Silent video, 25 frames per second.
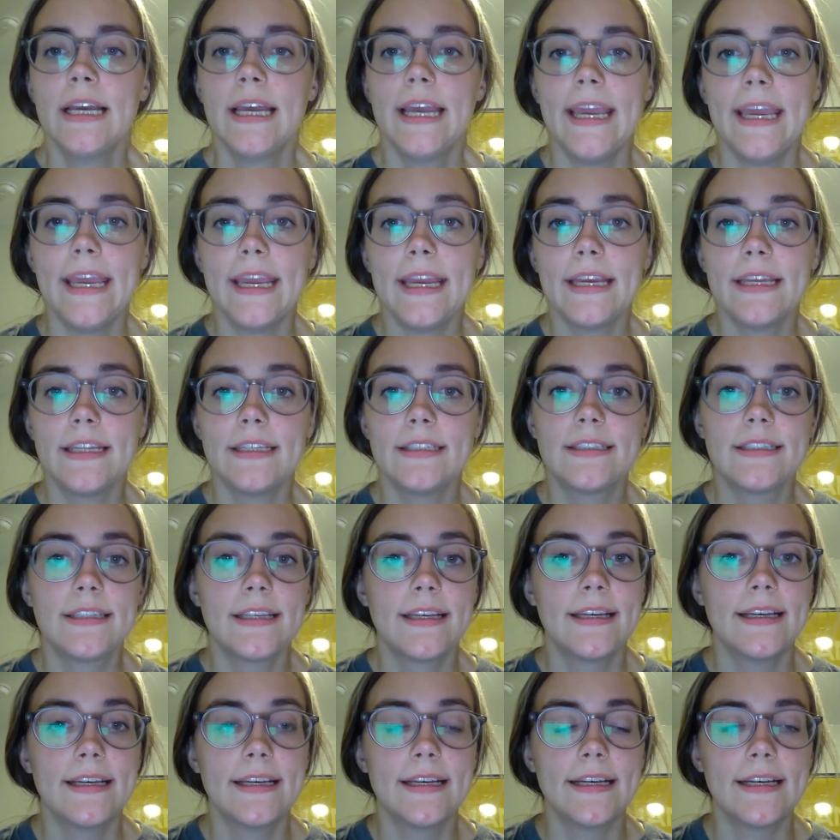And
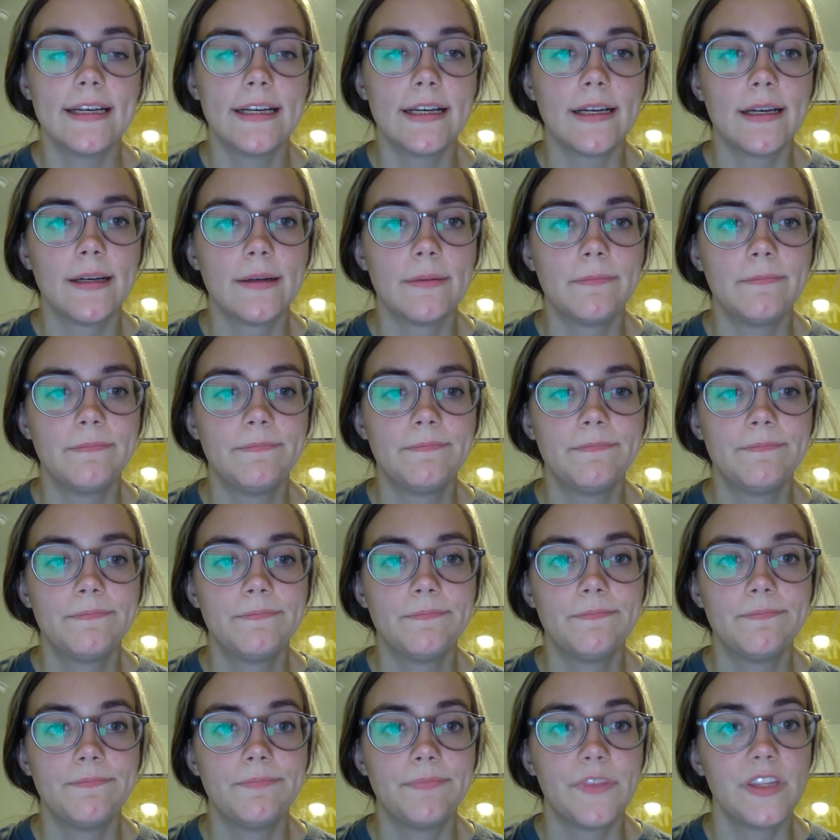
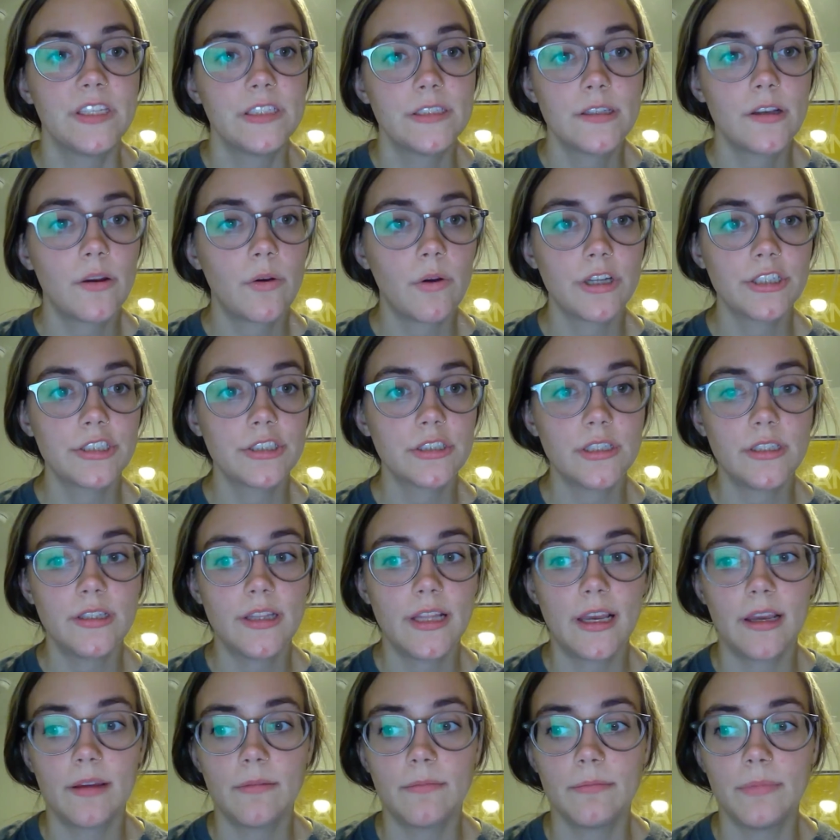this is a question
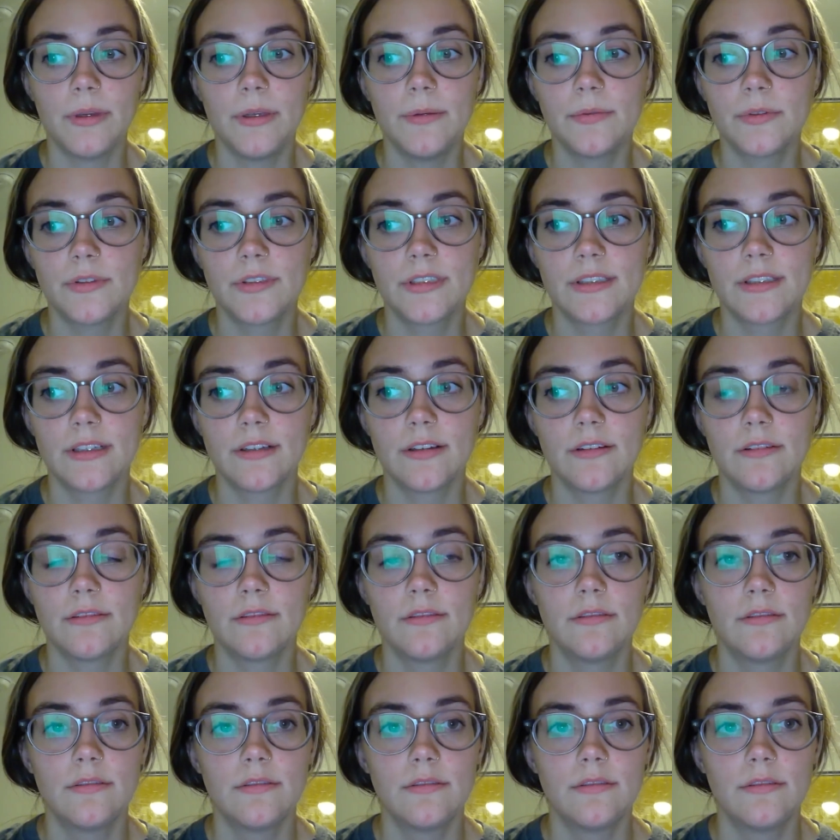that people
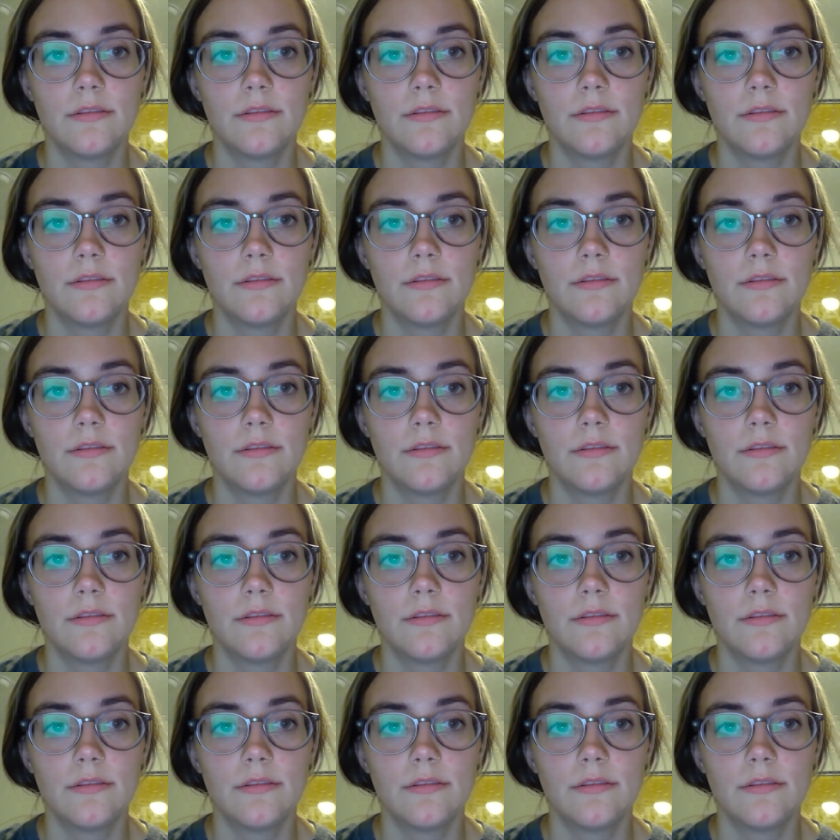still